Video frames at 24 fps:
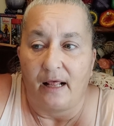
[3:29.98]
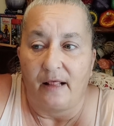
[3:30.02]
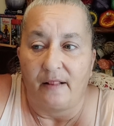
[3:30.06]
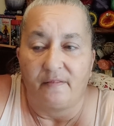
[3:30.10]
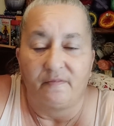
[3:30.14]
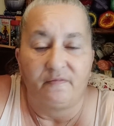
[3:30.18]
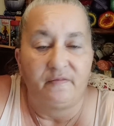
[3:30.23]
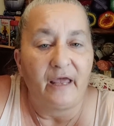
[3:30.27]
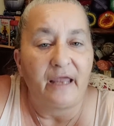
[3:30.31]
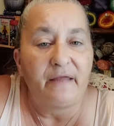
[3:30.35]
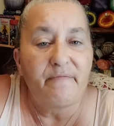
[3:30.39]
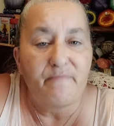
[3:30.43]

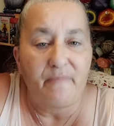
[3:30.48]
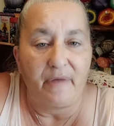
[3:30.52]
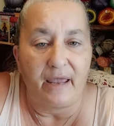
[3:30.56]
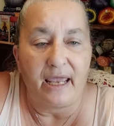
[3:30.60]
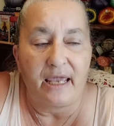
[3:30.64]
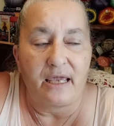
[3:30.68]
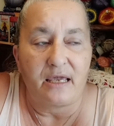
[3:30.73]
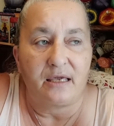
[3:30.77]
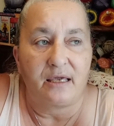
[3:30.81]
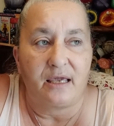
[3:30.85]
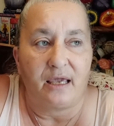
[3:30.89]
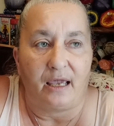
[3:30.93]
they
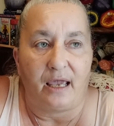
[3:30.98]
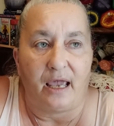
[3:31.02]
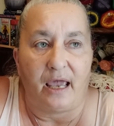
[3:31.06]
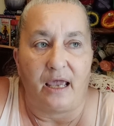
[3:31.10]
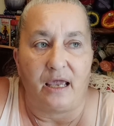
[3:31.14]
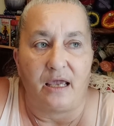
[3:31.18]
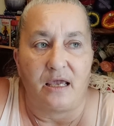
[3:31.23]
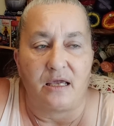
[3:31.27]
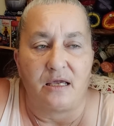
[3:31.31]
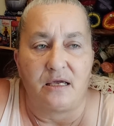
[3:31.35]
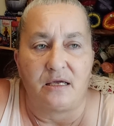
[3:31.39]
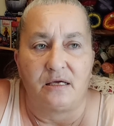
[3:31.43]
make
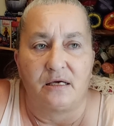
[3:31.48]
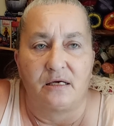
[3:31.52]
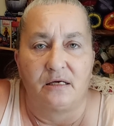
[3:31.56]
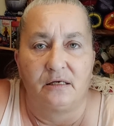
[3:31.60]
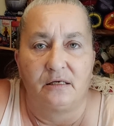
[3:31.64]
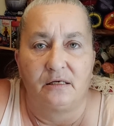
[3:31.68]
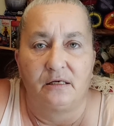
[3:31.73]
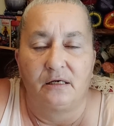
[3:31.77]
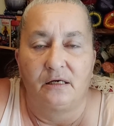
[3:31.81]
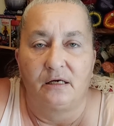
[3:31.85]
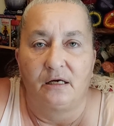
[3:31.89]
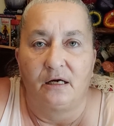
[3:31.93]
a
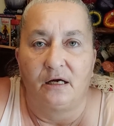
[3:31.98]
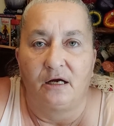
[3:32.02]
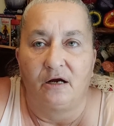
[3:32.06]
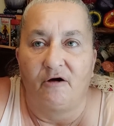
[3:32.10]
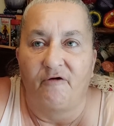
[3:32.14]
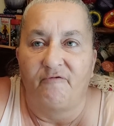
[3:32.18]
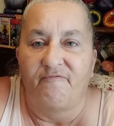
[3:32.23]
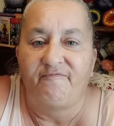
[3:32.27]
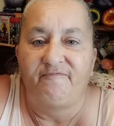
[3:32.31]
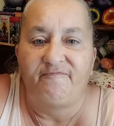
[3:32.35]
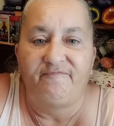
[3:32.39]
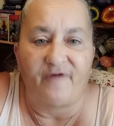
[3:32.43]

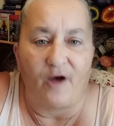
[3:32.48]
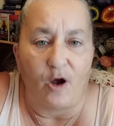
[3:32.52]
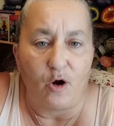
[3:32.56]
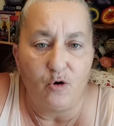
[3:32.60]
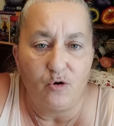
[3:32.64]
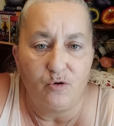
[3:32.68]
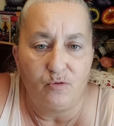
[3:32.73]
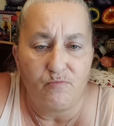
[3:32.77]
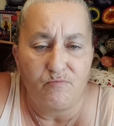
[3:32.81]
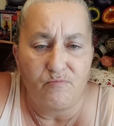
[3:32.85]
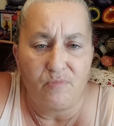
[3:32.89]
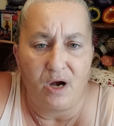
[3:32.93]

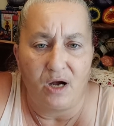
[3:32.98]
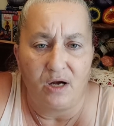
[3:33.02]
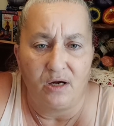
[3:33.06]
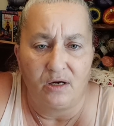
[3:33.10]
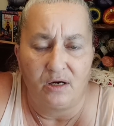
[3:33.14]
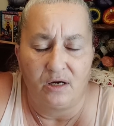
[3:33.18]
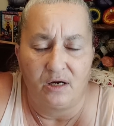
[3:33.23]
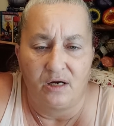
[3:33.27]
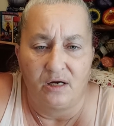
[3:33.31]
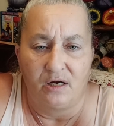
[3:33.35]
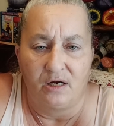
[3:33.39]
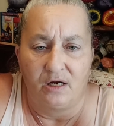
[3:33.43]
foam
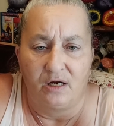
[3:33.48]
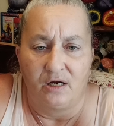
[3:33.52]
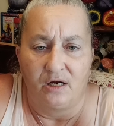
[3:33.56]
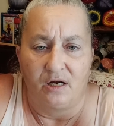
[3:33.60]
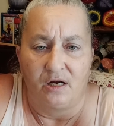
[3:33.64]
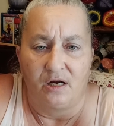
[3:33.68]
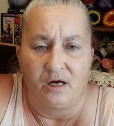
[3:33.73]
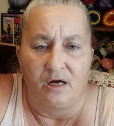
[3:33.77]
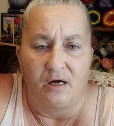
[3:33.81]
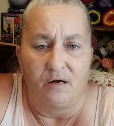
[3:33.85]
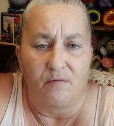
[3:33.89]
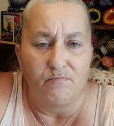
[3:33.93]

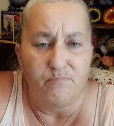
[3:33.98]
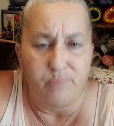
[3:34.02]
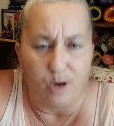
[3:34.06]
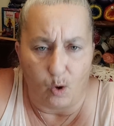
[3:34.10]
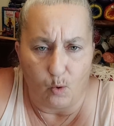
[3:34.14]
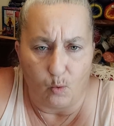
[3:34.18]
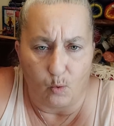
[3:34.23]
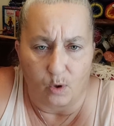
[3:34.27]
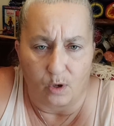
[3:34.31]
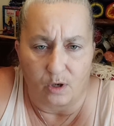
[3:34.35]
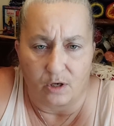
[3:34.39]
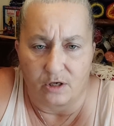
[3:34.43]

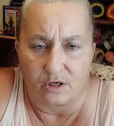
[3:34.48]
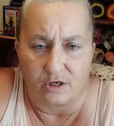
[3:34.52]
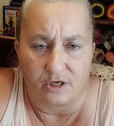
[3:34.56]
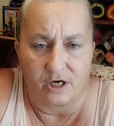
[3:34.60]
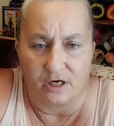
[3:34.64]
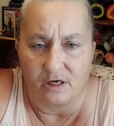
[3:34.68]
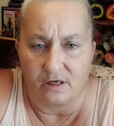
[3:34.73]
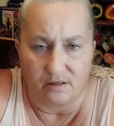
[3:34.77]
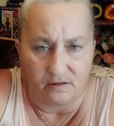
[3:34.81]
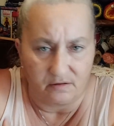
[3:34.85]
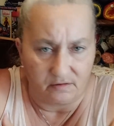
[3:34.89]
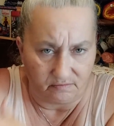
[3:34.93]
board,
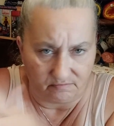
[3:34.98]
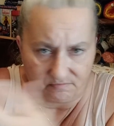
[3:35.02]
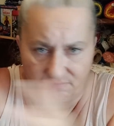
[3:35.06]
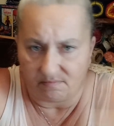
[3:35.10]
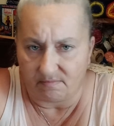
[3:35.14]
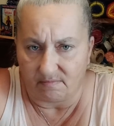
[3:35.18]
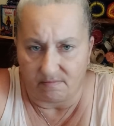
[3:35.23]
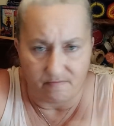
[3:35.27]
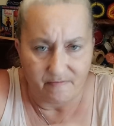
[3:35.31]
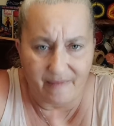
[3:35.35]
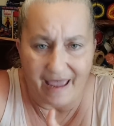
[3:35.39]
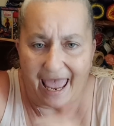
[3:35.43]

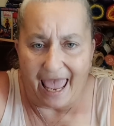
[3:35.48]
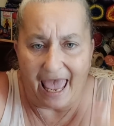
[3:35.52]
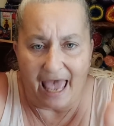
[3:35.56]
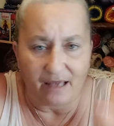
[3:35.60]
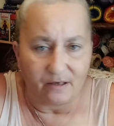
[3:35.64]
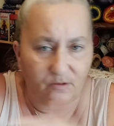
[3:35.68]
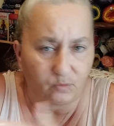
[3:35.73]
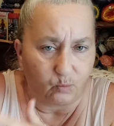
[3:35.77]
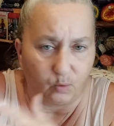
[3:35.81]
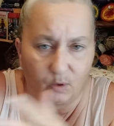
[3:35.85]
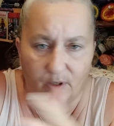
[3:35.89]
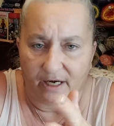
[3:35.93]
mat,
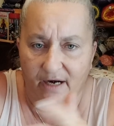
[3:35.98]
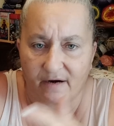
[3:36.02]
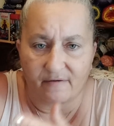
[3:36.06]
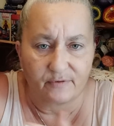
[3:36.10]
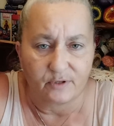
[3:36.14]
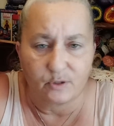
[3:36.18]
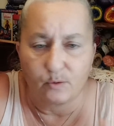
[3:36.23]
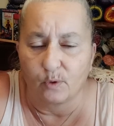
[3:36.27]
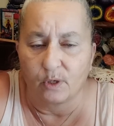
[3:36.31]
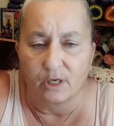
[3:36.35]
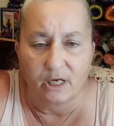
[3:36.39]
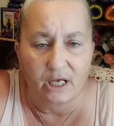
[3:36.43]
whatever
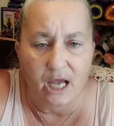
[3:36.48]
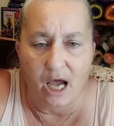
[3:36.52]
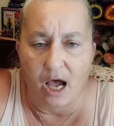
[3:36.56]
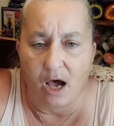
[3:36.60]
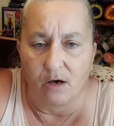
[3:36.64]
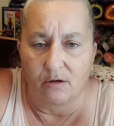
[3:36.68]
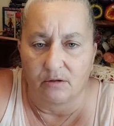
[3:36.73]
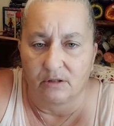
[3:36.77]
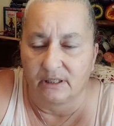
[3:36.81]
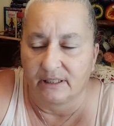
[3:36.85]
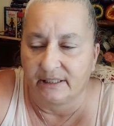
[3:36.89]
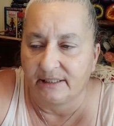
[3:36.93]
you want to
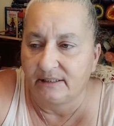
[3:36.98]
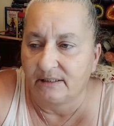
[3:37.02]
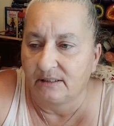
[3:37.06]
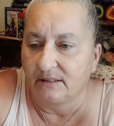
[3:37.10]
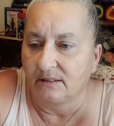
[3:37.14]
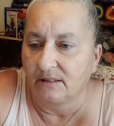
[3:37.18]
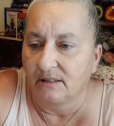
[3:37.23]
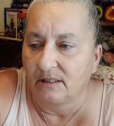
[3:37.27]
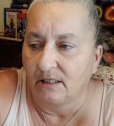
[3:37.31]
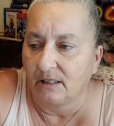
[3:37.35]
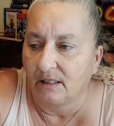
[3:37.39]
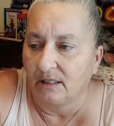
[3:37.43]
call it,
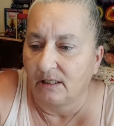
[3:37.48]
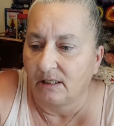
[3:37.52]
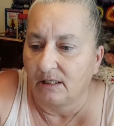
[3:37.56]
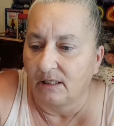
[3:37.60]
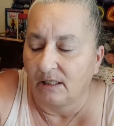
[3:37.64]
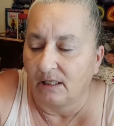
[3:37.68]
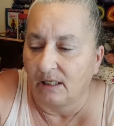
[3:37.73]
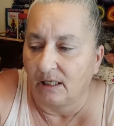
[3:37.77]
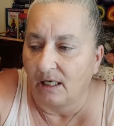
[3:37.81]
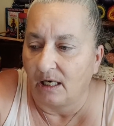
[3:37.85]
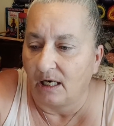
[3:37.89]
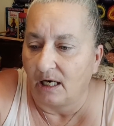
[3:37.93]

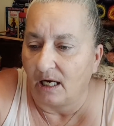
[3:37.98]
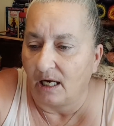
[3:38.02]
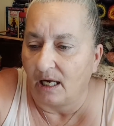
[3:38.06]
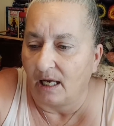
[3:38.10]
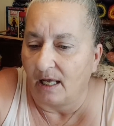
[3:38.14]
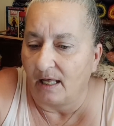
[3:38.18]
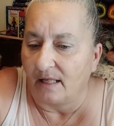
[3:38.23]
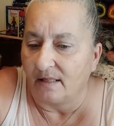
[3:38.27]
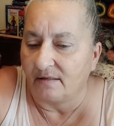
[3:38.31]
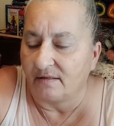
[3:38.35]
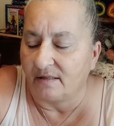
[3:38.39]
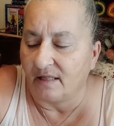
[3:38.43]

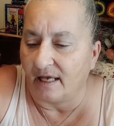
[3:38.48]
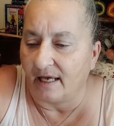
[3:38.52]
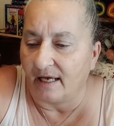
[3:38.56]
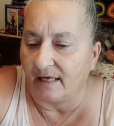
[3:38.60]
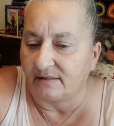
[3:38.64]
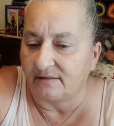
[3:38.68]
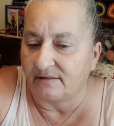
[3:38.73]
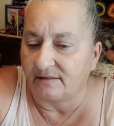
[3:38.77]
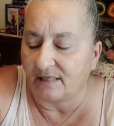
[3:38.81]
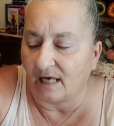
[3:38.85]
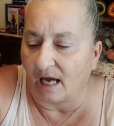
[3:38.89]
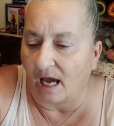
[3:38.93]

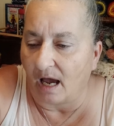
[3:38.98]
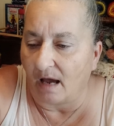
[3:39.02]
that